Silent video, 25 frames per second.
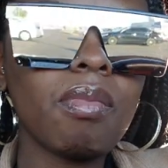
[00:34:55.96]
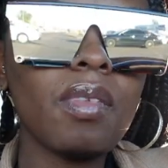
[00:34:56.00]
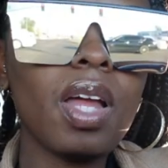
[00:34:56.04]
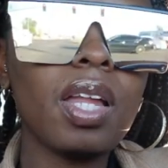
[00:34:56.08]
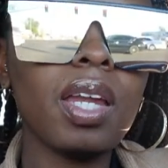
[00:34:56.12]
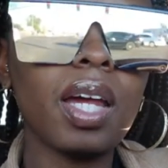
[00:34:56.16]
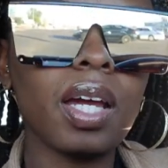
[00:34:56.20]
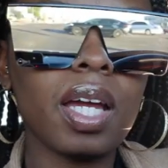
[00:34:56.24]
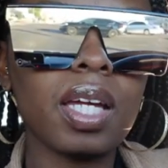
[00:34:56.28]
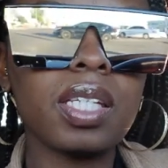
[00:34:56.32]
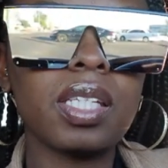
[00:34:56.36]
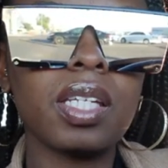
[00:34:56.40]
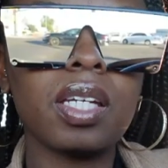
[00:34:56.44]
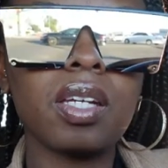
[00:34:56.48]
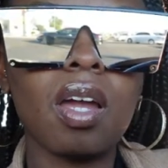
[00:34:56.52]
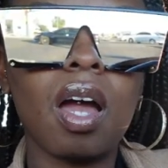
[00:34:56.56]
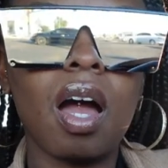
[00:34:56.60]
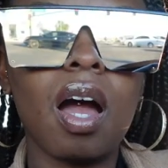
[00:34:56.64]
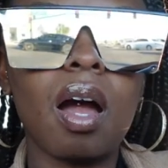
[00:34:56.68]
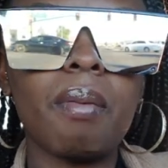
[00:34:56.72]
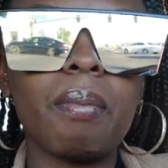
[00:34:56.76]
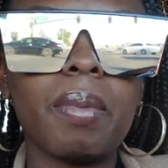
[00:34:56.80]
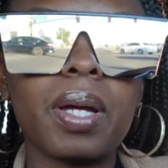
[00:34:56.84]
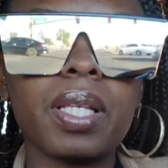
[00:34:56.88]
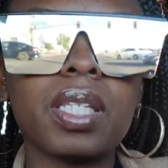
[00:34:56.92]
like I said, y'all,
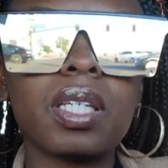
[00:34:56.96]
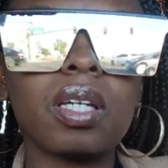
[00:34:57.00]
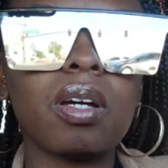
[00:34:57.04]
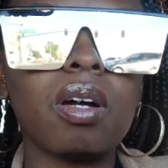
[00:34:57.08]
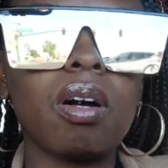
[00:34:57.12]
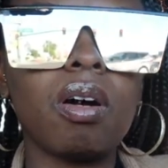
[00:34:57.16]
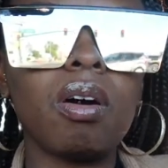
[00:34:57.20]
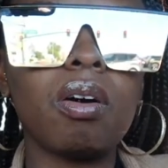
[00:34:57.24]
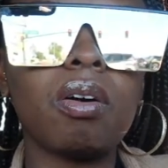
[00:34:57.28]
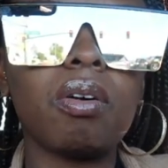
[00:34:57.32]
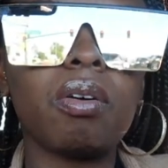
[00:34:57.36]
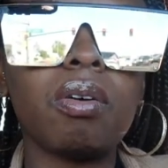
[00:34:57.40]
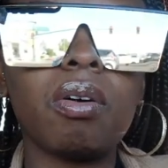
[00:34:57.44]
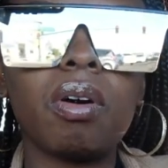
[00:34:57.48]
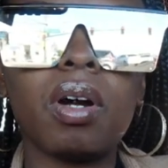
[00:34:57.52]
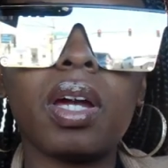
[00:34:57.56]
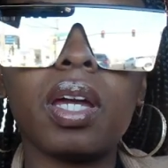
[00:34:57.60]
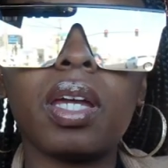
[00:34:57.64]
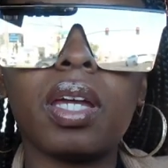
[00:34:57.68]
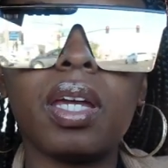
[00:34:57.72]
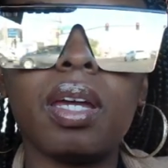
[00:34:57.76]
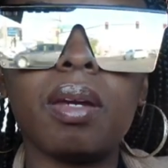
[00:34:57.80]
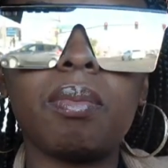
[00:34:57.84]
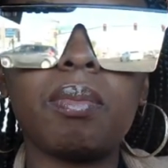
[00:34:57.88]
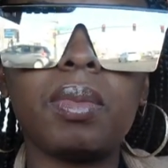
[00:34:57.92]
I'm about to go
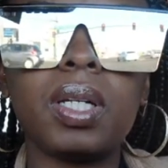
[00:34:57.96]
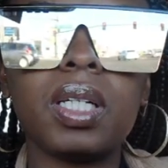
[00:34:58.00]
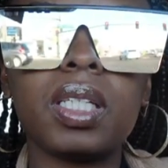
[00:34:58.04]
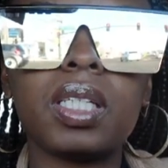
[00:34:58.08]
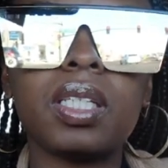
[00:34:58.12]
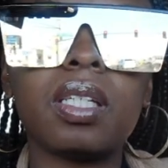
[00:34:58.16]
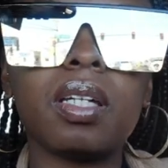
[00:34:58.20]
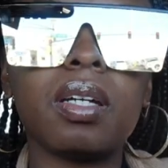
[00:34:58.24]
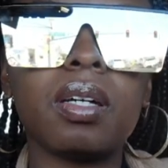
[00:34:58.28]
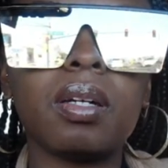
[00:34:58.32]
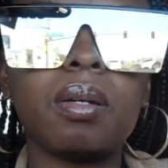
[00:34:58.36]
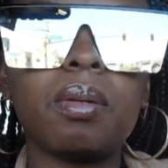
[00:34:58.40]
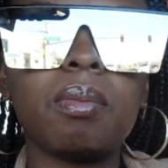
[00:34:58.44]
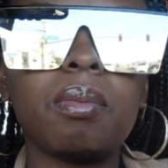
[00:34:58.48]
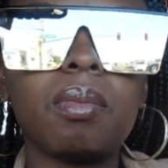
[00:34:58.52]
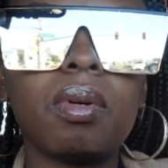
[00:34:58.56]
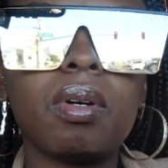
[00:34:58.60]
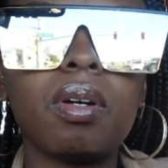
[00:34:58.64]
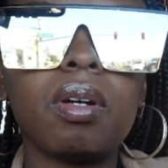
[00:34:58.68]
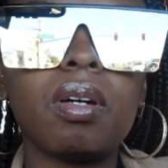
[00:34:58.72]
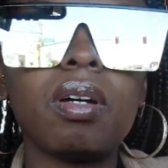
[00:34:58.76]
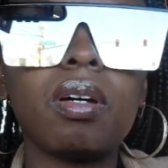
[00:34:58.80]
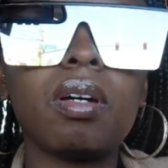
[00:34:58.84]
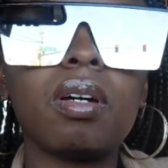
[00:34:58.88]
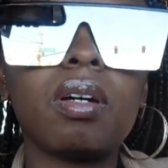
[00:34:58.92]
get me some
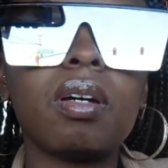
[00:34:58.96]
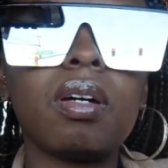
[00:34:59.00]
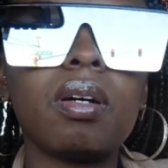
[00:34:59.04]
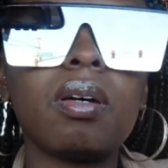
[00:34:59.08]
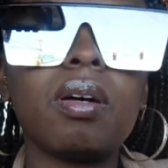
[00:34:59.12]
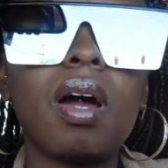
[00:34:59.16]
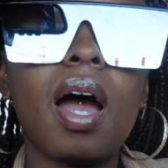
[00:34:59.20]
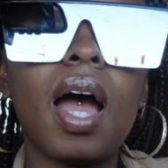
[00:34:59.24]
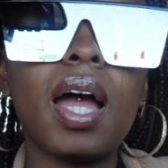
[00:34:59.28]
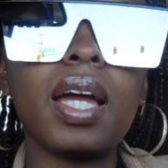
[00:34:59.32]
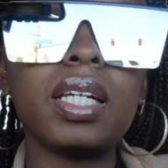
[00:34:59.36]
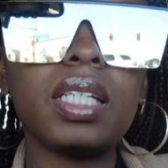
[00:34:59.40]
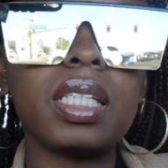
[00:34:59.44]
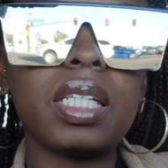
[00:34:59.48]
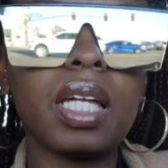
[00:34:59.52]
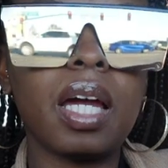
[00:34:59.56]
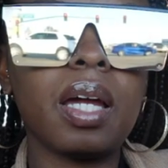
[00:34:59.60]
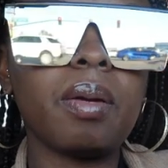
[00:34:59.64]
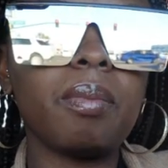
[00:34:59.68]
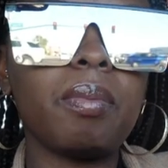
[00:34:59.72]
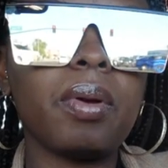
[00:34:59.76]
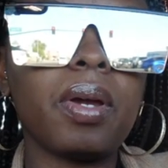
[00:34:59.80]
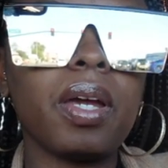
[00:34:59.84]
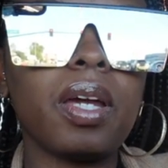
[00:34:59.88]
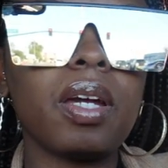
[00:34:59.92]

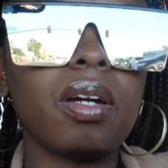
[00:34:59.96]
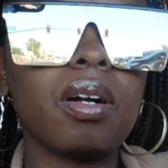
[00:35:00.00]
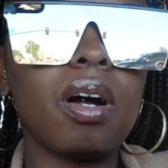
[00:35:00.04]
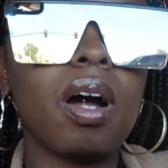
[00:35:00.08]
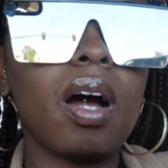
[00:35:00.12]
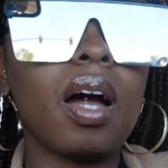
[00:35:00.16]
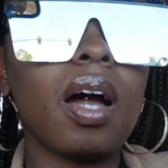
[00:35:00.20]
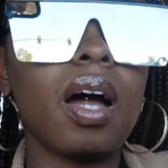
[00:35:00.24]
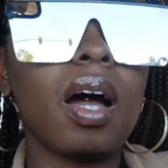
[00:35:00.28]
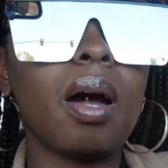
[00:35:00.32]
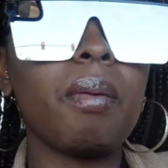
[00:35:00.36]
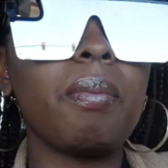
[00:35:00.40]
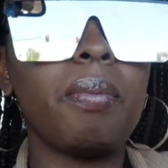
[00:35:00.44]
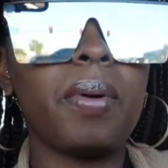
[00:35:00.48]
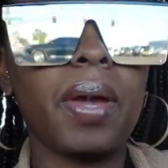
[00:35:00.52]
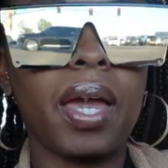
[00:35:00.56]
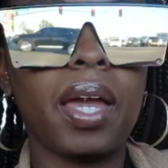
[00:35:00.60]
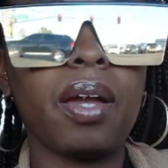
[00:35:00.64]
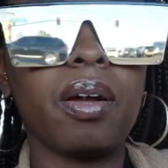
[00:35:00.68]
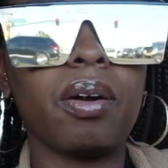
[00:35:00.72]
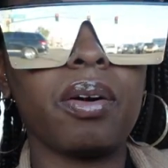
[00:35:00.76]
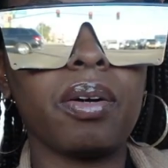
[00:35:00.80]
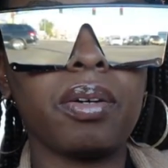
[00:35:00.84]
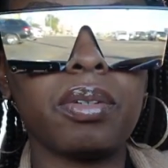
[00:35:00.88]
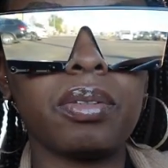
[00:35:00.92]
Einstein bagel, a
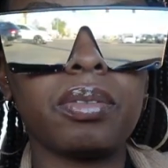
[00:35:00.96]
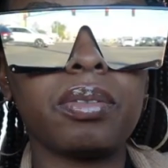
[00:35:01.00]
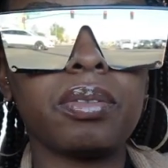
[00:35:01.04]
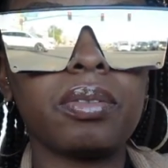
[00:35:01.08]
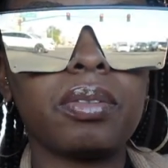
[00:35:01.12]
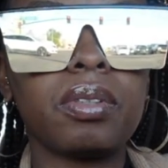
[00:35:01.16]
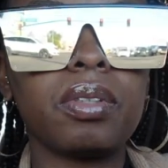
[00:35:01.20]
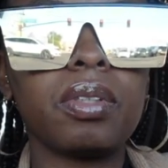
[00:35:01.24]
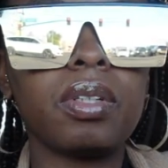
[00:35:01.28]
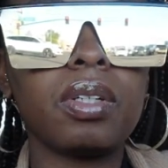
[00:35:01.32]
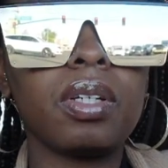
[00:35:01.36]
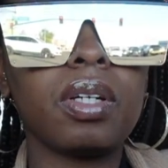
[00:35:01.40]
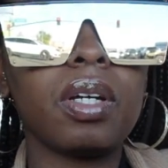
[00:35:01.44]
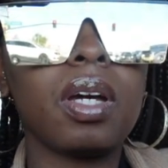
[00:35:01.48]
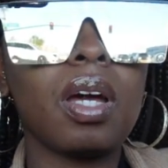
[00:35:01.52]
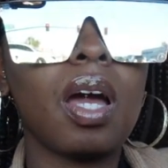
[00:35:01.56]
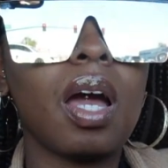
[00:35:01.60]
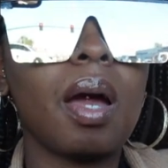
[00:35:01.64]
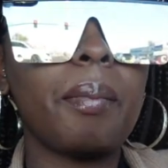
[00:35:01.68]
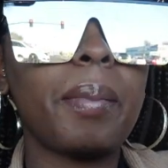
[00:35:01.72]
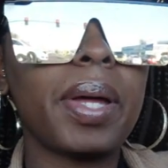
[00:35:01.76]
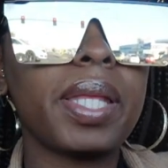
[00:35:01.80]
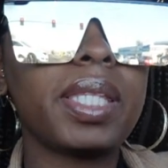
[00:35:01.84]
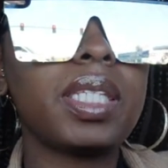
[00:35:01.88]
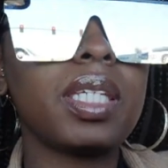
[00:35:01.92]
bagel.
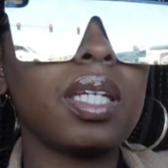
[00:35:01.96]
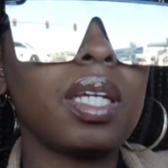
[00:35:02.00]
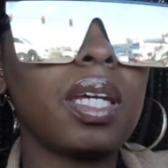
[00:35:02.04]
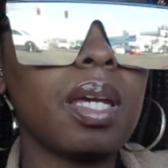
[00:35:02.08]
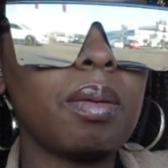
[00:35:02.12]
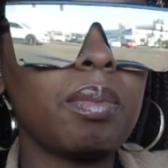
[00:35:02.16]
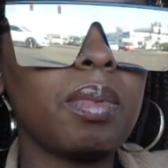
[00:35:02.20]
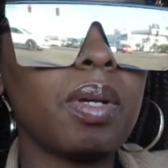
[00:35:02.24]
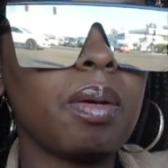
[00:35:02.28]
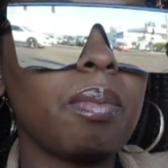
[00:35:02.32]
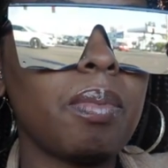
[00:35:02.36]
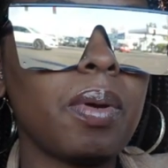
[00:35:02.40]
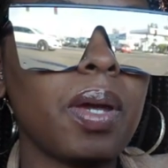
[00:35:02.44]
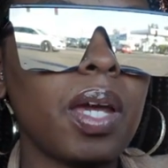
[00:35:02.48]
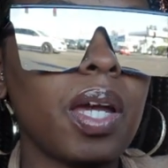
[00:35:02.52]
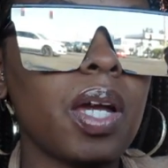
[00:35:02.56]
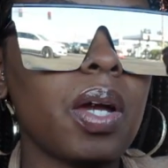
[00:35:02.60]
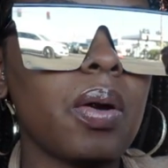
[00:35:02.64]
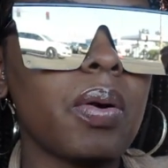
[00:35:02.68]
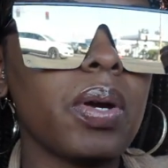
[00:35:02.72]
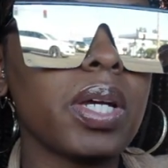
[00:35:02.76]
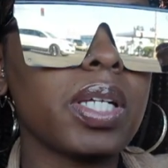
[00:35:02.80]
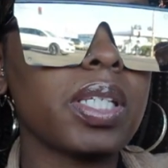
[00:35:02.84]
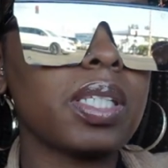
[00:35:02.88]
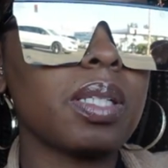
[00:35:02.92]
I'm about to get me a
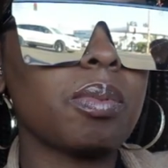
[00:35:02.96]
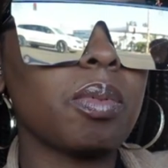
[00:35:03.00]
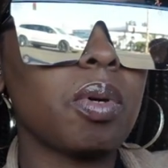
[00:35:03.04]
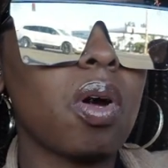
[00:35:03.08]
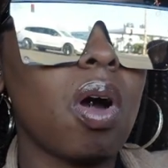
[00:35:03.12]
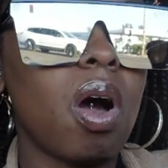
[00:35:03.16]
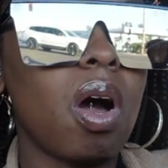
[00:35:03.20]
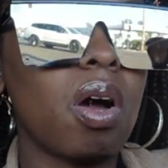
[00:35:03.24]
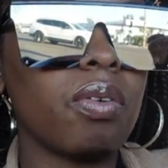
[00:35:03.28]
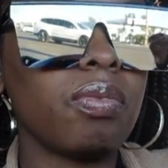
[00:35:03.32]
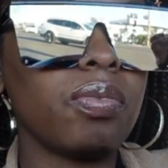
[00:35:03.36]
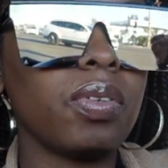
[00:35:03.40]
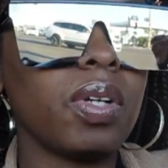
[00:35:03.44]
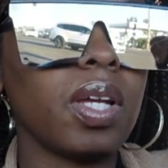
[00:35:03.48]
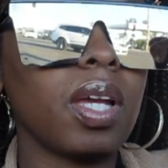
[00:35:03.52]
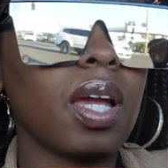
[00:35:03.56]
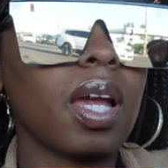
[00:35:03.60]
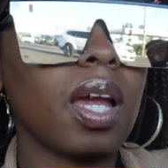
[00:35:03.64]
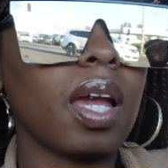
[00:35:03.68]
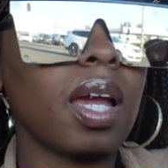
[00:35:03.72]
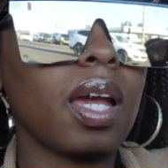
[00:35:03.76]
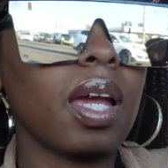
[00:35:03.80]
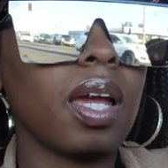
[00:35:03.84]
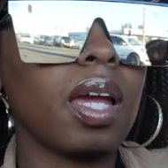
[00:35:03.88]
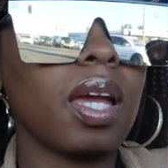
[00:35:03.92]
bagel and some coffee
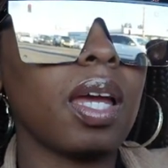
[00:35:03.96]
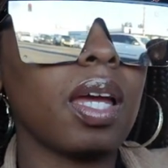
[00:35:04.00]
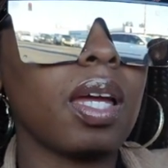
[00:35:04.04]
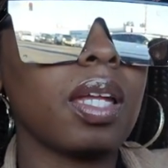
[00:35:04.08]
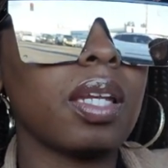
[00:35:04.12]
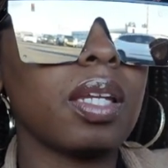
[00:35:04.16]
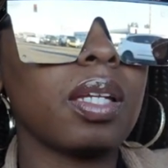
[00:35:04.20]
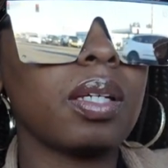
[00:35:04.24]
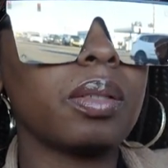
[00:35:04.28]
and